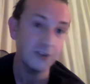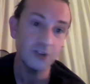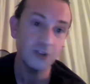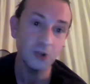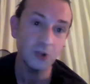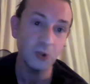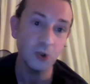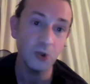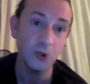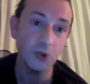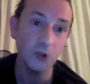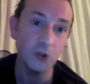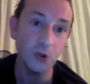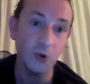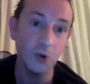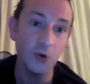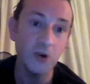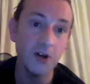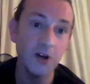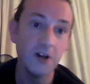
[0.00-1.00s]
well at all,
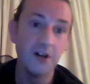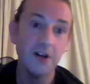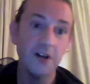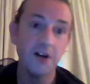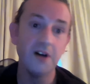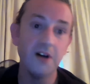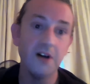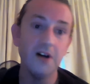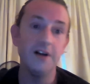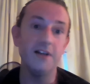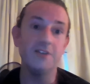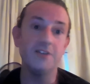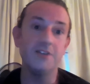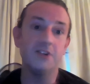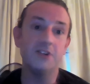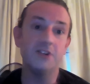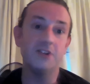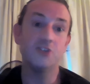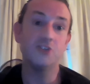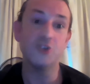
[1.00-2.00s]
or
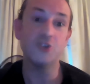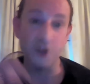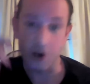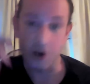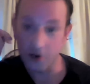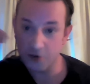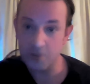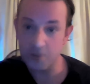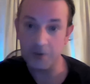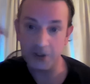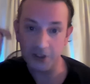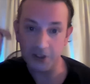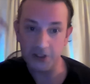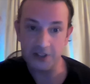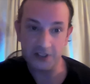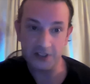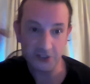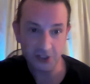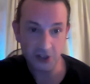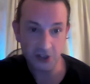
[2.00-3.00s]
it's hard to turn off
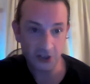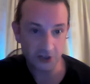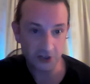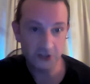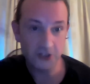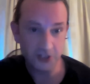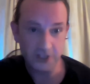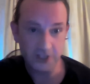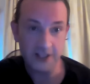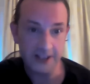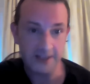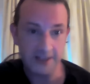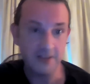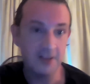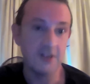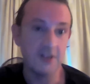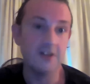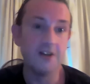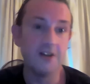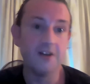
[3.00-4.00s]
because it's constantly
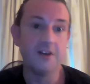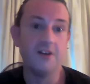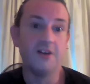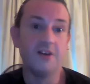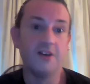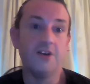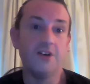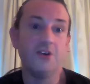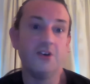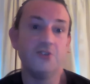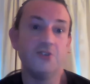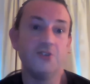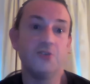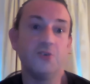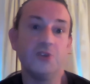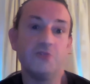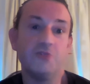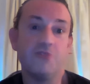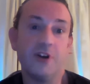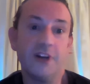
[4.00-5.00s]

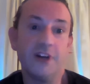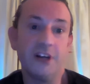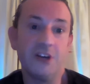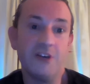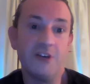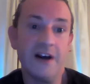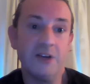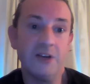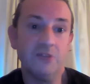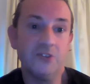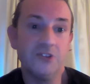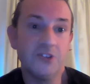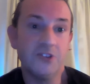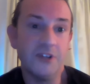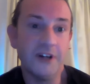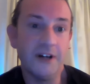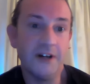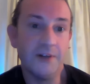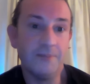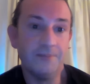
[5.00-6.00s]
sort of running around.
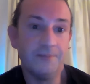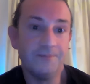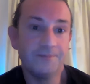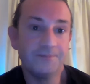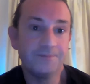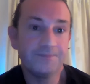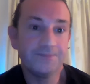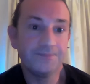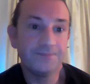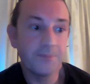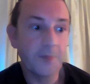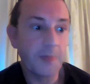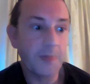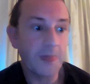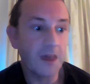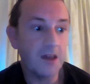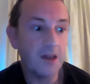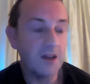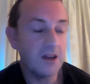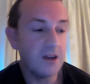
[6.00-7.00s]
Um,
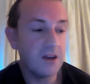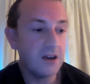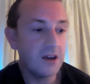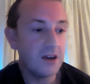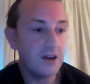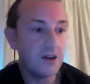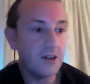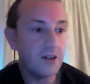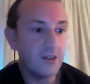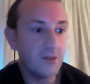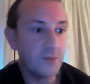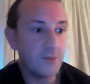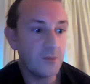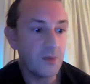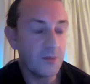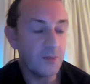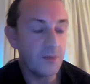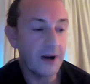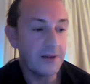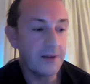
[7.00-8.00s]

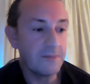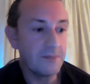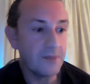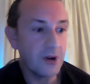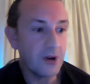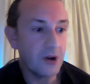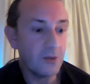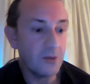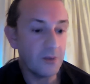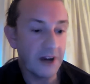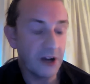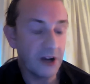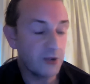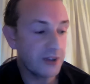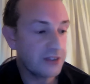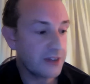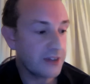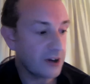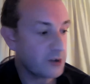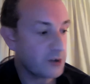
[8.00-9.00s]
my my
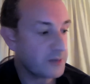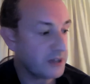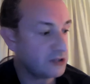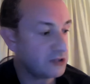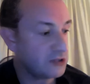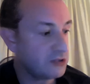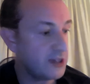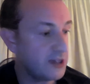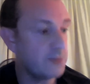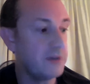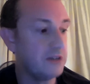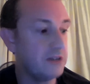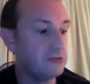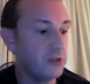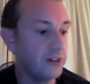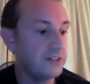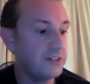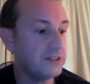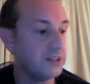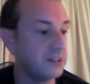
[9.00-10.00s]
only therapy has really been
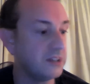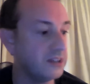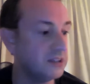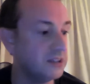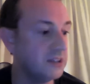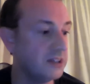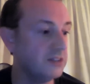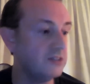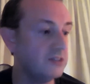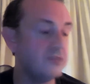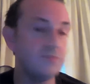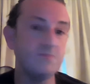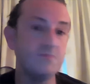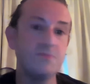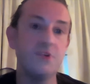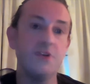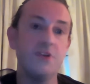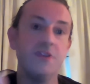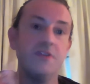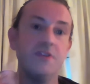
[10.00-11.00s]
writing and, and
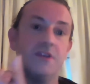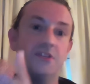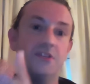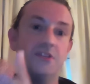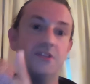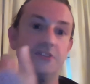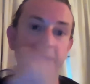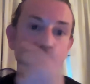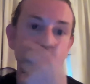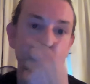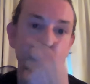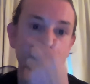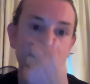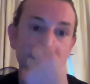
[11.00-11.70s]
putting things down